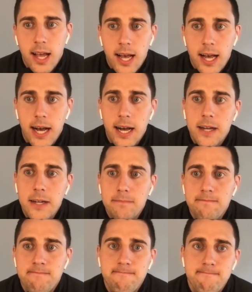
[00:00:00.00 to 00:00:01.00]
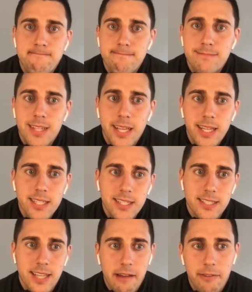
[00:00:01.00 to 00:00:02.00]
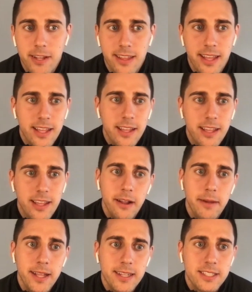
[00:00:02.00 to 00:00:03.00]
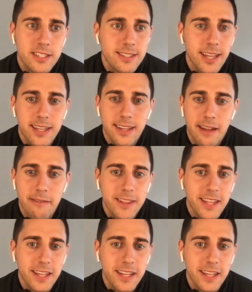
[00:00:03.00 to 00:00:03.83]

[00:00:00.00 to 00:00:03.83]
um it's just everything you know what i mean it's just like everything